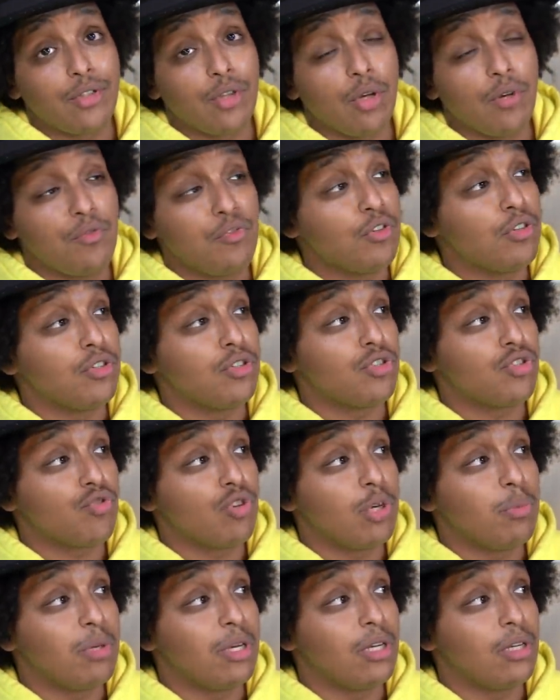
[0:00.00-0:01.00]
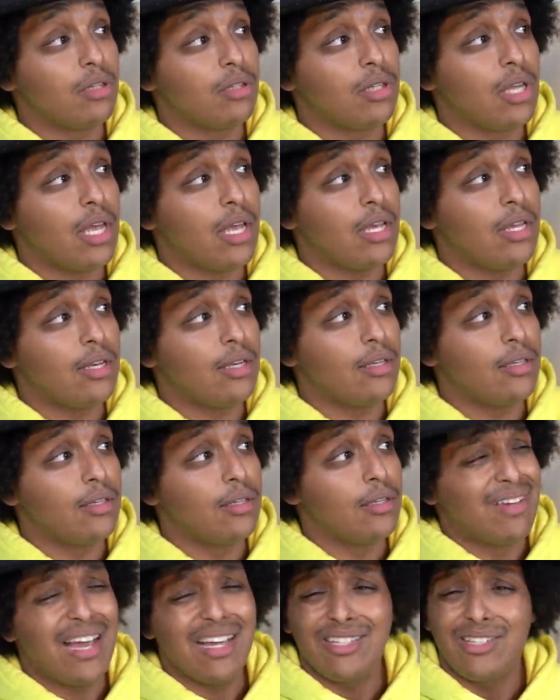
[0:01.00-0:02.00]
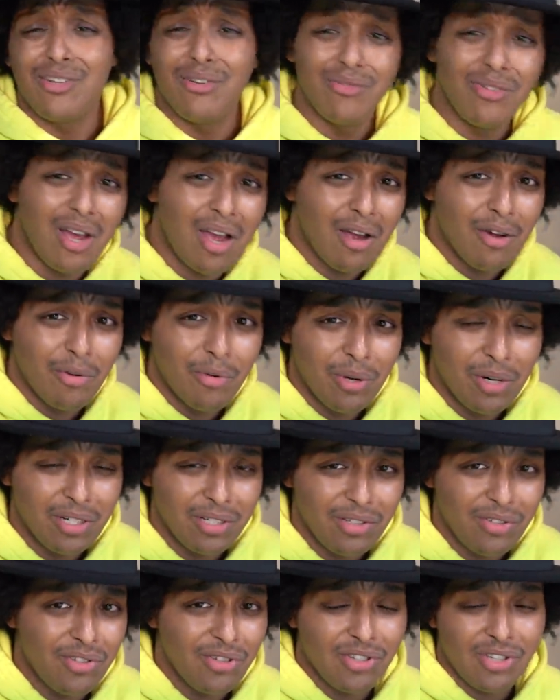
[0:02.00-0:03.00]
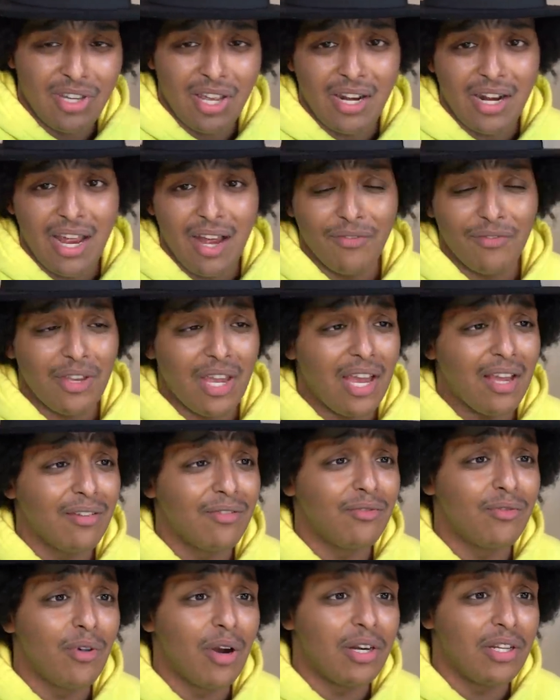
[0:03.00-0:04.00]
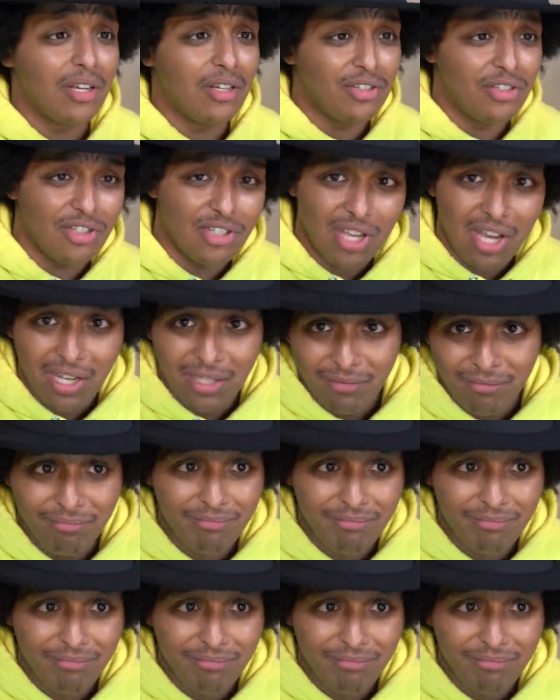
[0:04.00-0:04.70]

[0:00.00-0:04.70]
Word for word: So if you're streaming, then actually I don't know how it works. You just kind of have to have Ronnie on your side.